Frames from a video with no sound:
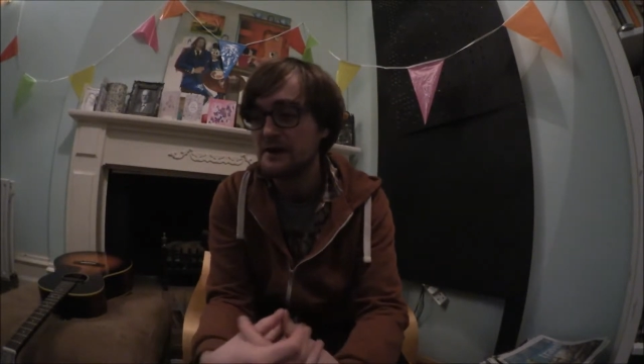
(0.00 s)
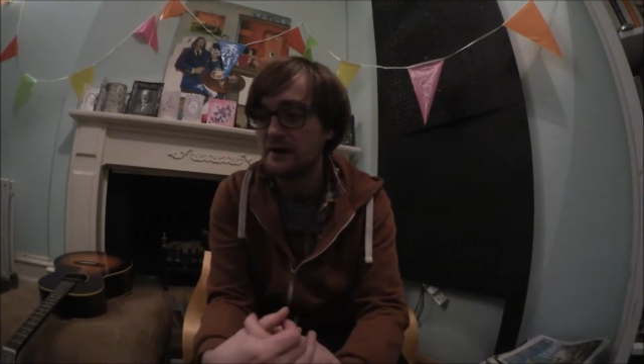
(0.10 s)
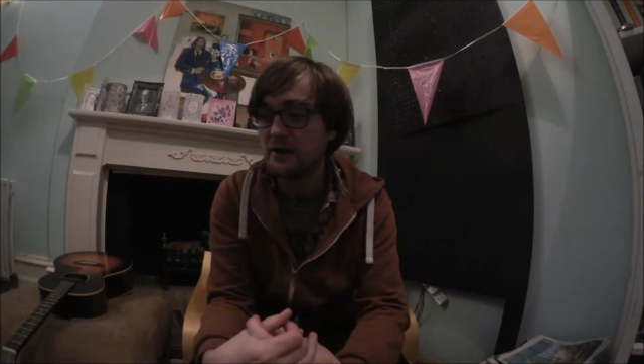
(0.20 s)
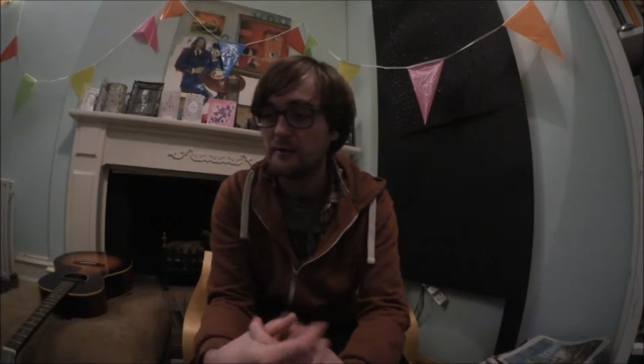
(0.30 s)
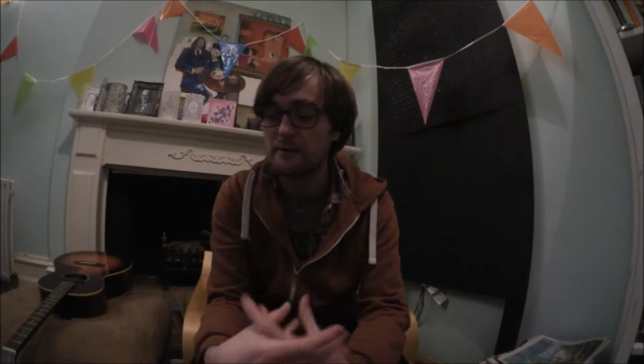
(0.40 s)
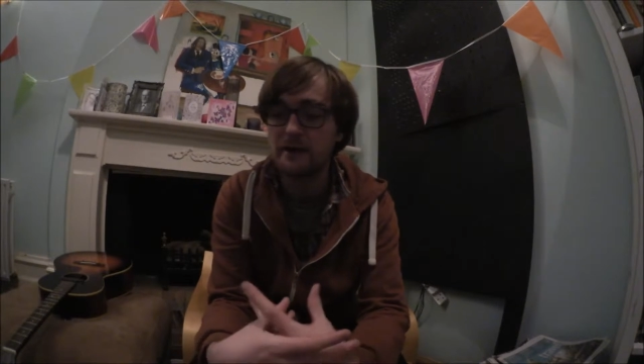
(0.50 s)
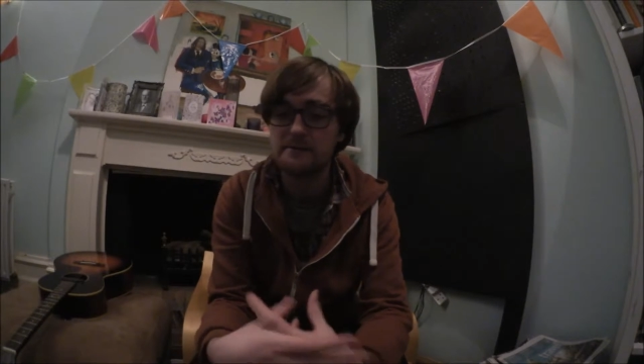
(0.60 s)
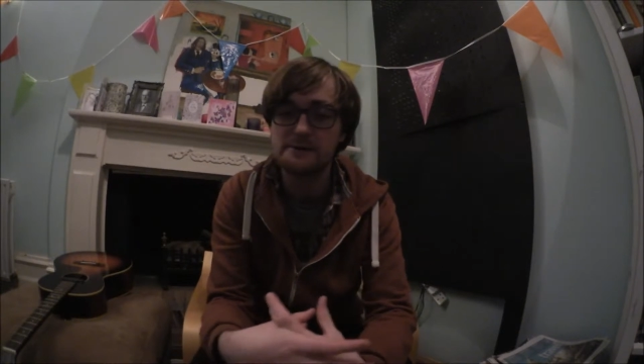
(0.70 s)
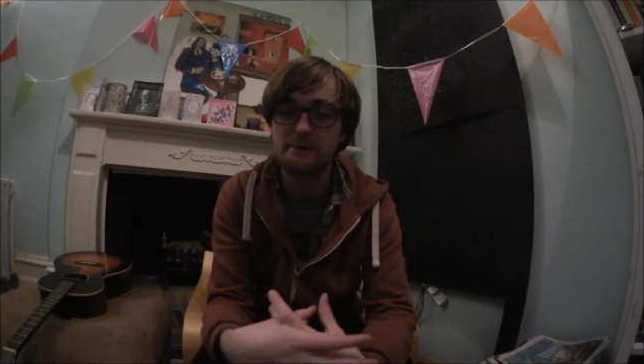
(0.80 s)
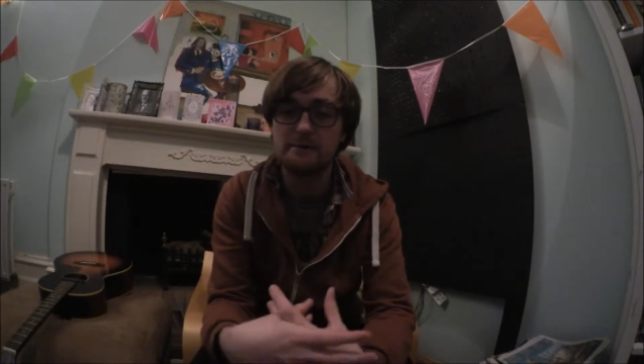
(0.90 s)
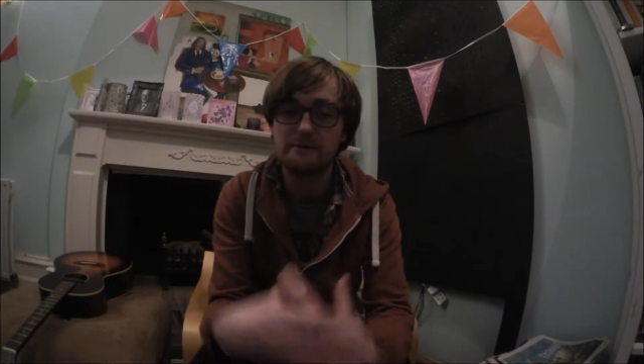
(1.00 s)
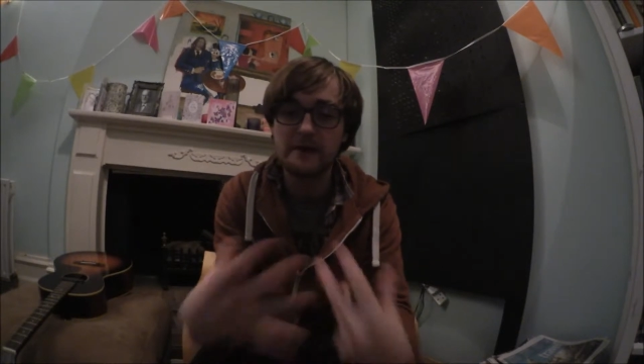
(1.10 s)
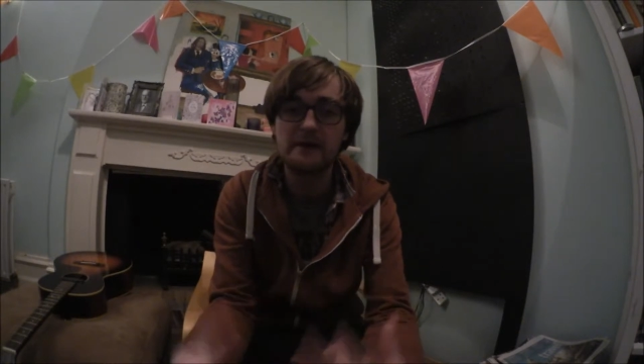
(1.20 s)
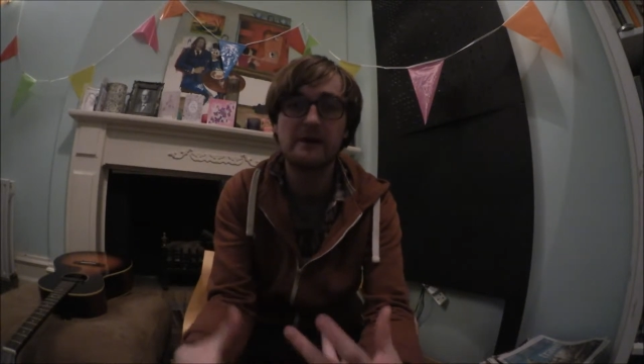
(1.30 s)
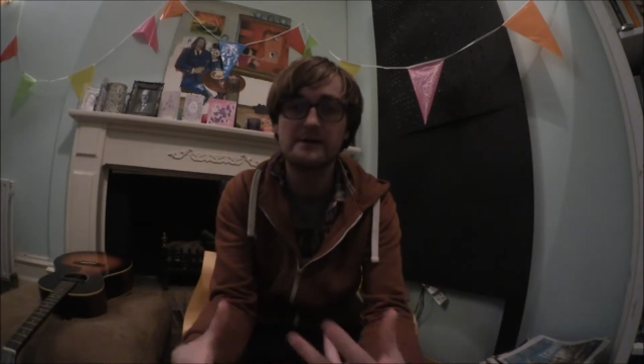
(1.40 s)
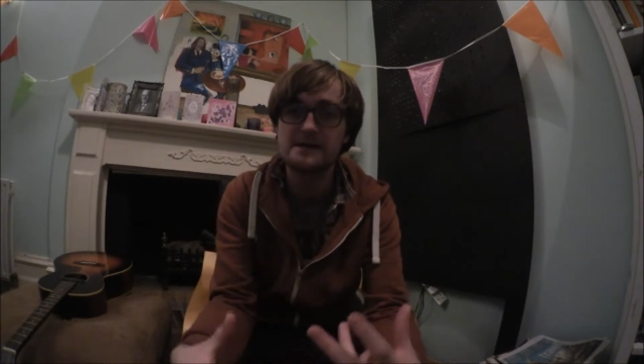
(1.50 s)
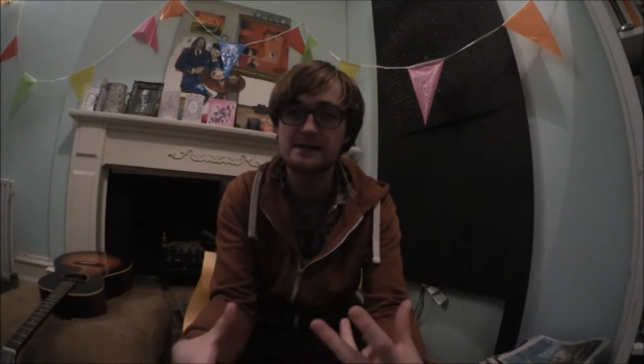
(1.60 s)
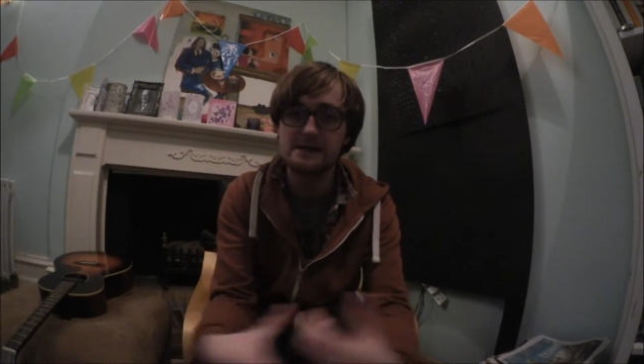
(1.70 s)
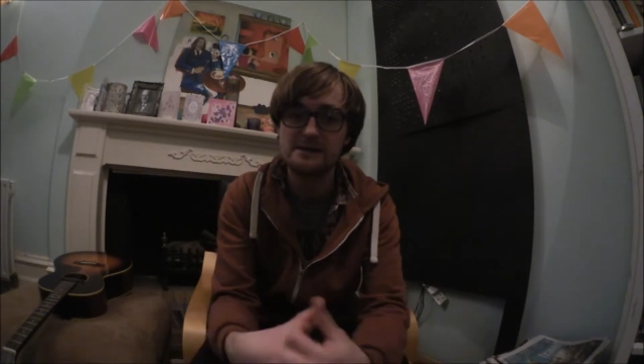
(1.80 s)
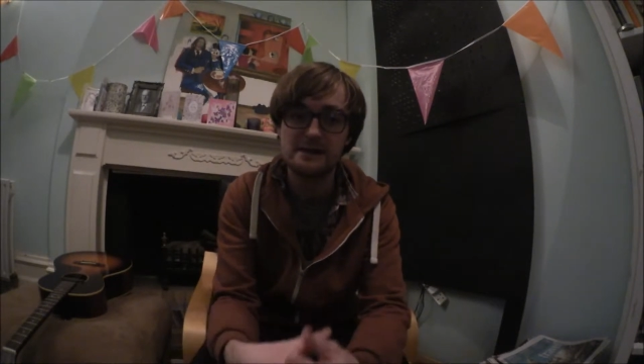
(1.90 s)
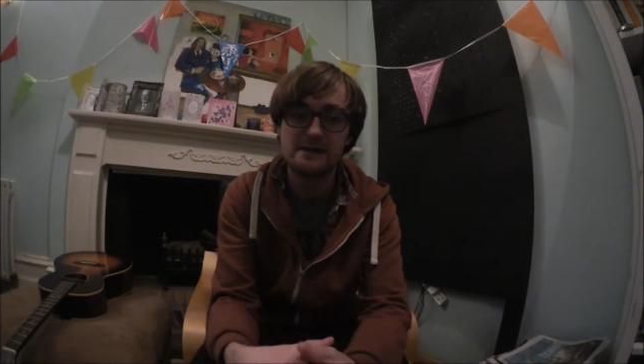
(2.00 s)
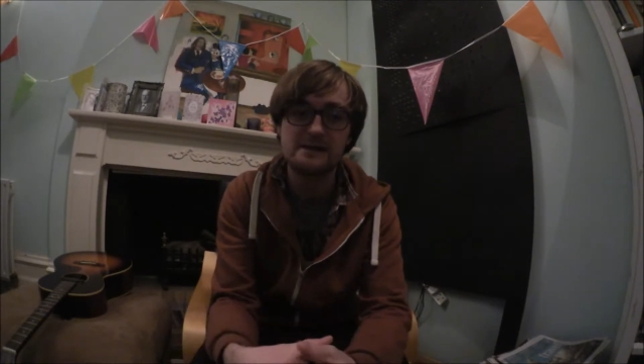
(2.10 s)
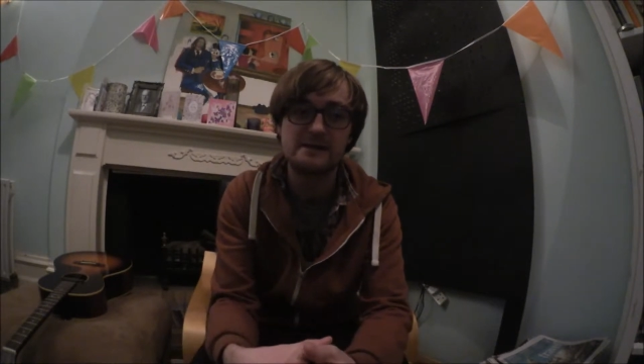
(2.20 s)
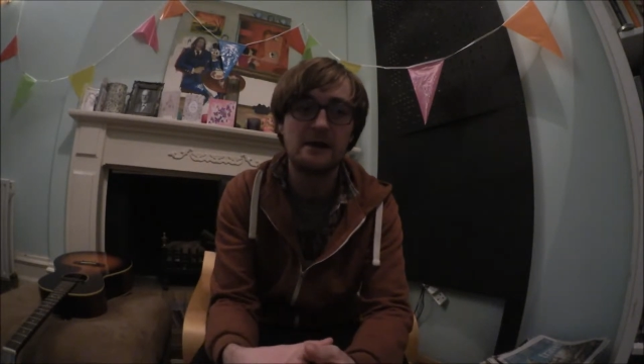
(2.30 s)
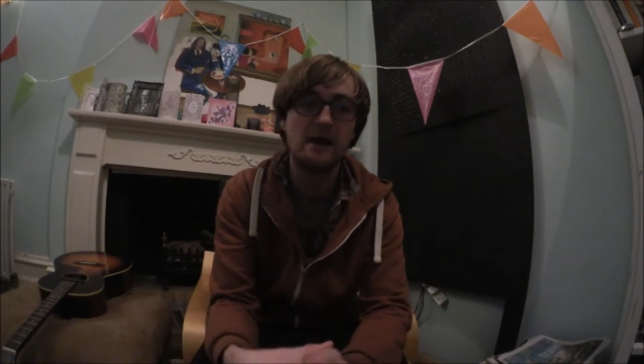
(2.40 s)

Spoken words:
or perhaps some finger exercises